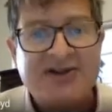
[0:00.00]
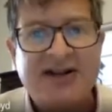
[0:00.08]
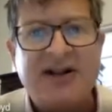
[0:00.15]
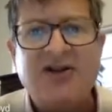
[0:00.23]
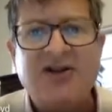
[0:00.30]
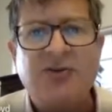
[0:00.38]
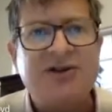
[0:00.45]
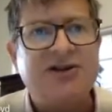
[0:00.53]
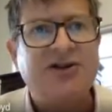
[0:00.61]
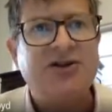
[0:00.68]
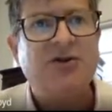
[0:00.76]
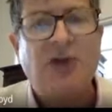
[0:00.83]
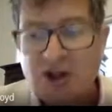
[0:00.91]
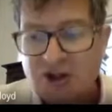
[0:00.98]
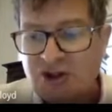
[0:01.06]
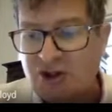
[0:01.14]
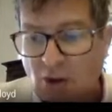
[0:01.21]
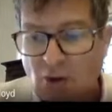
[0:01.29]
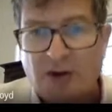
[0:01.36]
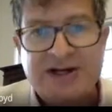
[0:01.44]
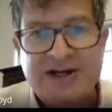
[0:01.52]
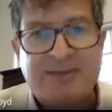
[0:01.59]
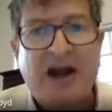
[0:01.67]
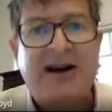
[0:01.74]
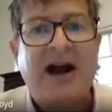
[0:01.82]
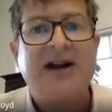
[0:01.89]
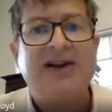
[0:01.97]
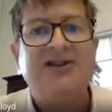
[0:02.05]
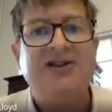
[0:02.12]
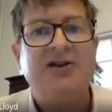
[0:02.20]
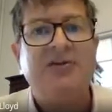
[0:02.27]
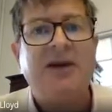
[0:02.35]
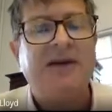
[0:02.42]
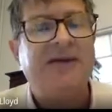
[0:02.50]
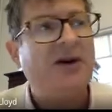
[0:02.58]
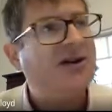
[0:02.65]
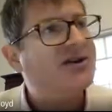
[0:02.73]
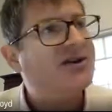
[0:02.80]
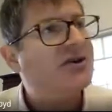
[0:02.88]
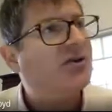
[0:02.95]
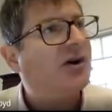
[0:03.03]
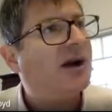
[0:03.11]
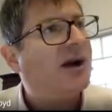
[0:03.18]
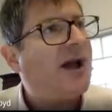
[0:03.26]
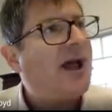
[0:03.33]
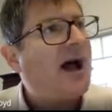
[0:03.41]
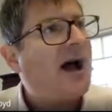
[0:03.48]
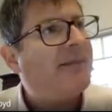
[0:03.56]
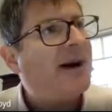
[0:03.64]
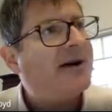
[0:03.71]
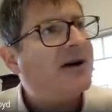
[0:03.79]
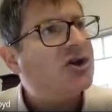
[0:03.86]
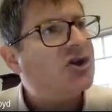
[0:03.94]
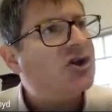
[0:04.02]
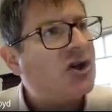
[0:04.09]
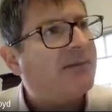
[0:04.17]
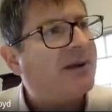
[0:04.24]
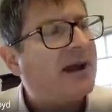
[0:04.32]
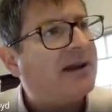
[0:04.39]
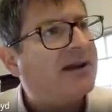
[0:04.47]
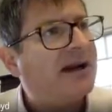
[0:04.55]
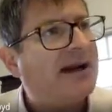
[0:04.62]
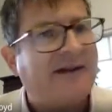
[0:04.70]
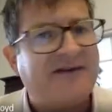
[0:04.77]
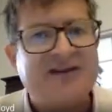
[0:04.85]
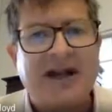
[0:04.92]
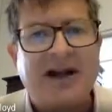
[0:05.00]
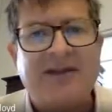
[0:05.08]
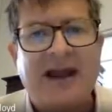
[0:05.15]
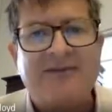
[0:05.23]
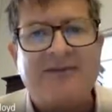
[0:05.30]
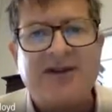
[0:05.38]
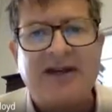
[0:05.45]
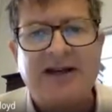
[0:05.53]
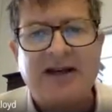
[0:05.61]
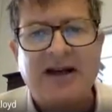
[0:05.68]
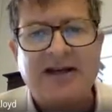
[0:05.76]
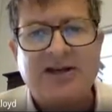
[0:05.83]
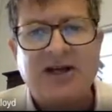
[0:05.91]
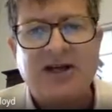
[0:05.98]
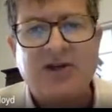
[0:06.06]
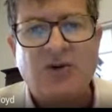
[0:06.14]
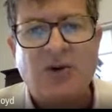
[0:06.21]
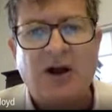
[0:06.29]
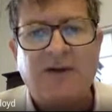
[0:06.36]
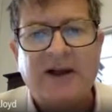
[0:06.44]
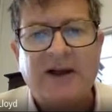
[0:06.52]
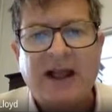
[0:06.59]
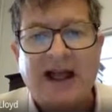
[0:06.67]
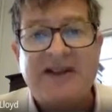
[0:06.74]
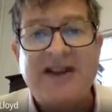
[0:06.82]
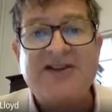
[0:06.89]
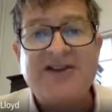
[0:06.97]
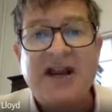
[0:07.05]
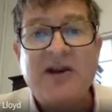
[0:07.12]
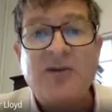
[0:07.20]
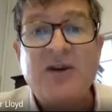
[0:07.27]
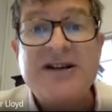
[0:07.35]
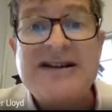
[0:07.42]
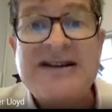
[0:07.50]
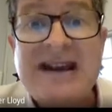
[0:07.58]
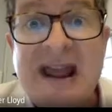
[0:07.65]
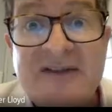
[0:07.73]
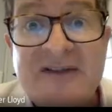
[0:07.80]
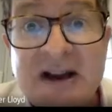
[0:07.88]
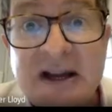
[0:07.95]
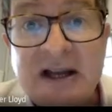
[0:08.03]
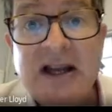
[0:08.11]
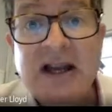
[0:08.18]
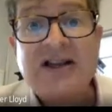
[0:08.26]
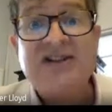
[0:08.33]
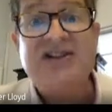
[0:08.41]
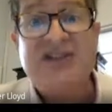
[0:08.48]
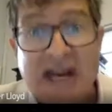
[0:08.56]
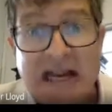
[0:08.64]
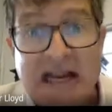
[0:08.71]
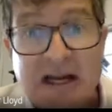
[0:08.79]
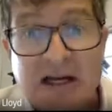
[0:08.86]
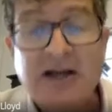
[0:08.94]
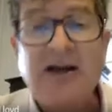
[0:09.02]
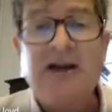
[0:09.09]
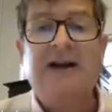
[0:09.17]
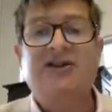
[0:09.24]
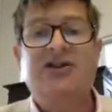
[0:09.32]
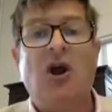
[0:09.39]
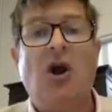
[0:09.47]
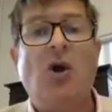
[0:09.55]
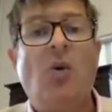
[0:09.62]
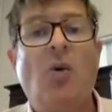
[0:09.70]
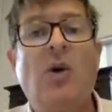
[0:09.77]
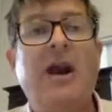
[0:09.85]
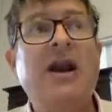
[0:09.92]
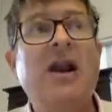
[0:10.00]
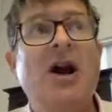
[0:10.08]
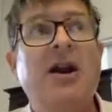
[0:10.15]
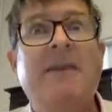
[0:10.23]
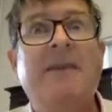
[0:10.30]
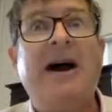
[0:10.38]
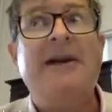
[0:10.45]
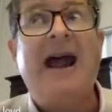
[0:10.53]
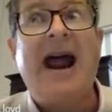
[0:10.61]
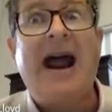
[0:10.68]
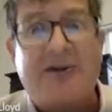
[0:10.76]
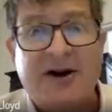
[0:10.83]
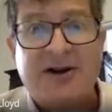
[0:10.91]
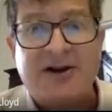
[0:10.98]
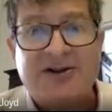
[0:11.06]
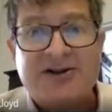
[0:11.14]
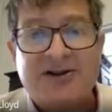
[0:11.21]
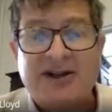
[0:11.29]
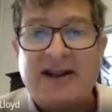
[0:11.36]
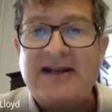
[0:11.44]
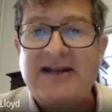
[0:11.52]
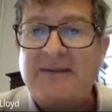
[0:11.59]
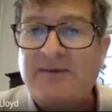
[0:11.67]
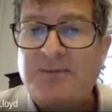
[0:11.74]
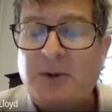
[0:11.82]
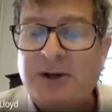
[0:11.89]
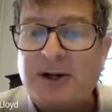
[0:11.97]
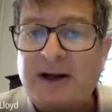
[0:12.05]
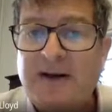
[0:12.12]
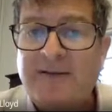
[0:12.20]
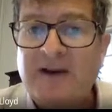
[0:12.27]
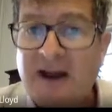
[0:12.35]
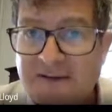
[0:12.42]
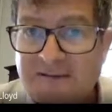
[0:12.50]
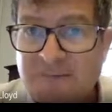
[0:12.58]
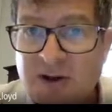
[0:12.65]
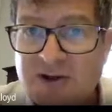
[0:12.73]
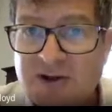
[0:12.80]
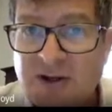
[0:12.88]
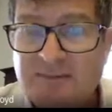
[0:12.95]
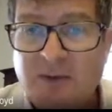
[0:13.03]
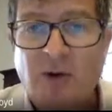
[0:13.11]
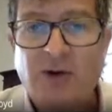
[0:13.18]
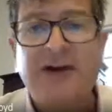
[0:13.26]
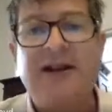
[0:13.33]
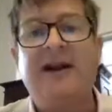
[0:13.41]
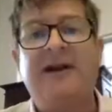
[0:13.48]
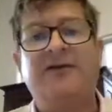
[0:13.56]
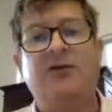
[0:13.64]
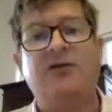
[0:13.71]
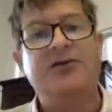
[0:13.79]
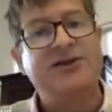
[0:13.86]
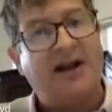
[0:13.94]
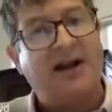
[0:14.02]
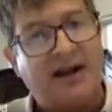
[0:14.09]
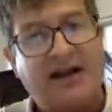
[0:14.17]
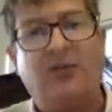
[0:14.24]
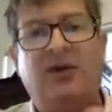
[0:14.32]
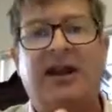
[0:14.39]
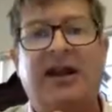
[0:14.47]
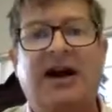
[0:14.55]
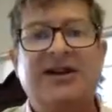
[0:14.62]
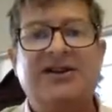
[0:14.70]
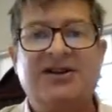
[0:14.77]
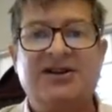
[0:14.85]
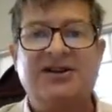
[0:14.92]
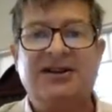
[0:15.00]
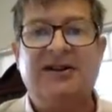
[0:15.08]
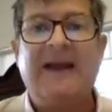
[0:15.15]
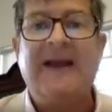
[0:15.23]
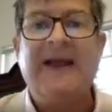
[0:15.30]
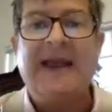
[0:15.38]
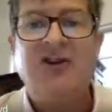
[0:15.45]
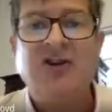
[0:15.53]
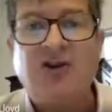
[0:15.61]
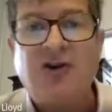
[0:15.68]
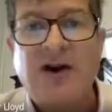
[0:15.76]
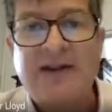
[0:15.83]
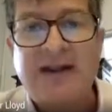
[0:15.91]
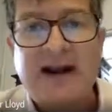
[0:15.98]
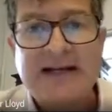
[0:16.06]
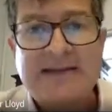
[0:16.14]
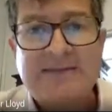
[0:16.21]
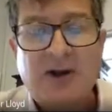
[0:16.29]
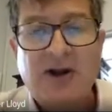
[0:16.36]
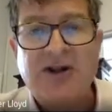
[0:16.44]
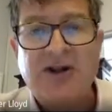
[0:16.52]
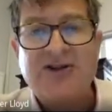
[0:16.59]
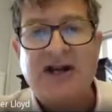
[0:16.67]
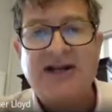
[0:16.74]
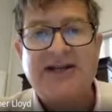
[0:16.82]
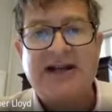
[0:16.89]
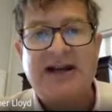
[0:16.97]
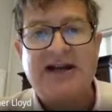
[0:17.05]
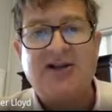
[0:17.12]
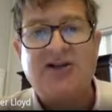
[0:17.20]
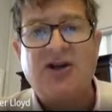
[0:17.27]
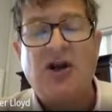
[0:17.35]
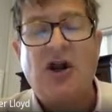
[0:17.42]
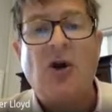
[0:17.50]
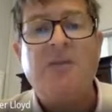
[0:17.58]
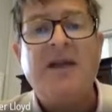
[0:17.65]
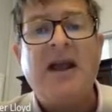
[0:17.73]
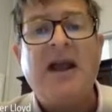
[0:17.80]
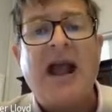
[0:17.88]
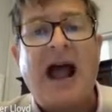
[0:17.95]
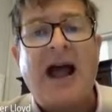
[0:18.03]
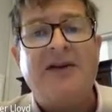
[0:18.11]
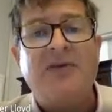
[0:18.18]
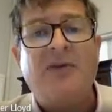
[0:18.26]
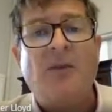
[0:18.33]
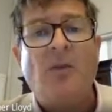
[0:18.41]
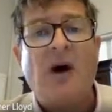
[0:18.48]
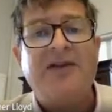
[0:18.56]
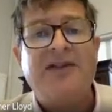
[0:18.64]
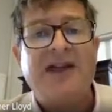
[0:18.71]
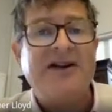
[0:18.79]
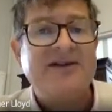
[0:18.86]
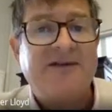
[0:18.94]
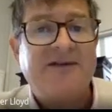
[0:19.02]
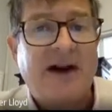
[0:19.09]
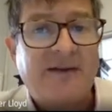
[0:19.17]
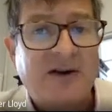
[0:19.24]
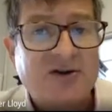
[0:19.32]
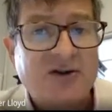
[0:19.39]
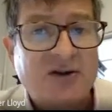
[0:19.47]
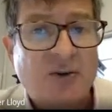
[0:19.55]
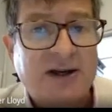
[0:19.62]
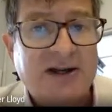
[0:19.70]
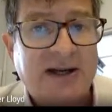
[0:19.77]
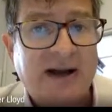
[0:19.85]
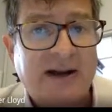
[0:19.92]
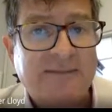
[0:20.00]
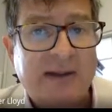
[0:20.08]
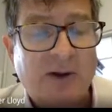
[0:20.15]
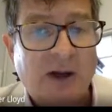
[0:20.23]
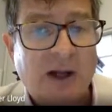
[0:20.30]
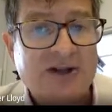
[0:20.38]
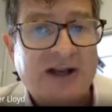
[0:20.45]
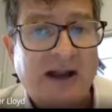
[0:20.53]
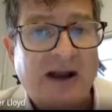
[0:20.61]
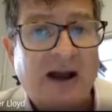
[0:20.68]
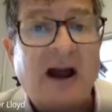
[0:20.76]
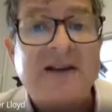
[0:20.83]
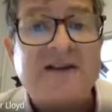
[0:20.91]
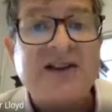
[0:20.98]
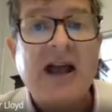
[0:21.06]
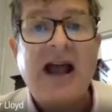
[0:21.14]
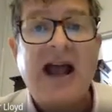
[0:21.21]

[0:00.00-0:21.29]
And then she wants to do stories about ice. And you may have heard this story about a ship that left Southampton in 1912. And they said it would never sink. So we learn about arrogance, and they didn't put enough lifeboats on board. And then, of course, the link with the ice is that it struck the iceberg, the Titanic, as you know, and 1,529 people lost their lives.